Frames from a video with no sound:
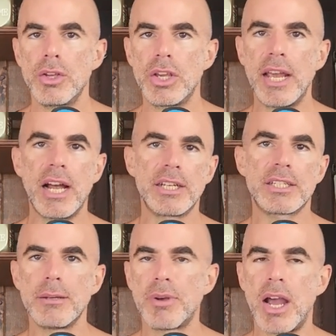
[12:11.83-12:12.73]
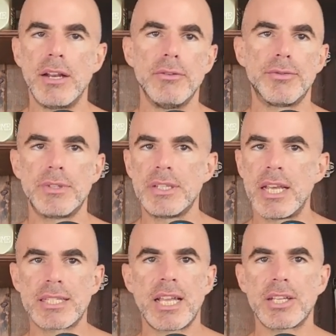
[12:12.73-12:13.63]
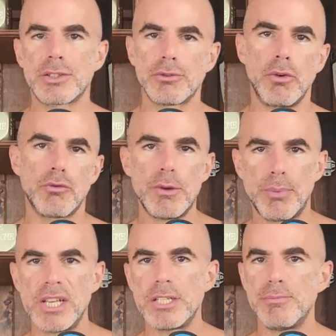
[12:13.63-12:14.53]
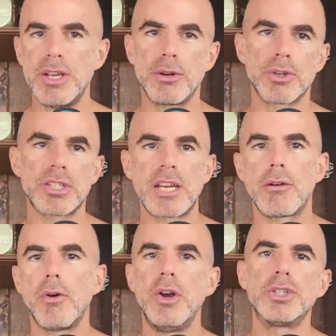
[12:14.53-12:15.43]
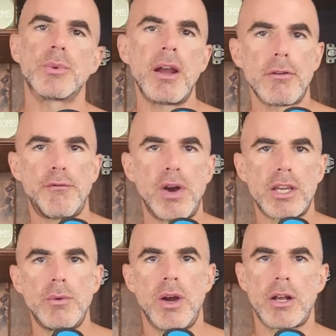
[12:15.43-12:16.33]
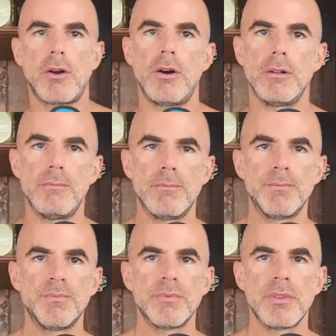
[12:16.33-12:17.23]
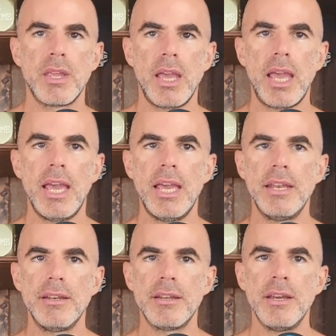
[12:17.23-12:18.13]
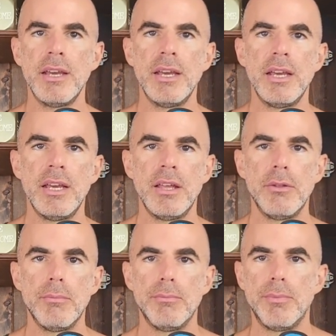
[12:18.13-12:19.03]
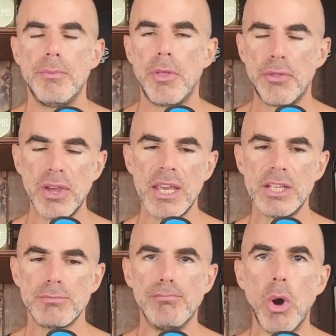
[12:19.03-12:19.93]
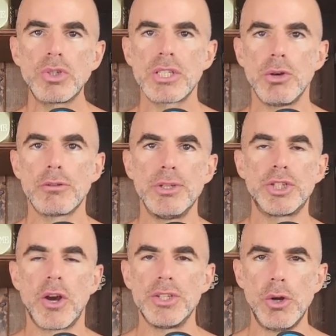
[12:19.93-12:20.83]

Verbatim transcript: get onto some kind of testosterone replacement or steroids or whatever the fuck you want to call them. And the thing is, most of those, majority, you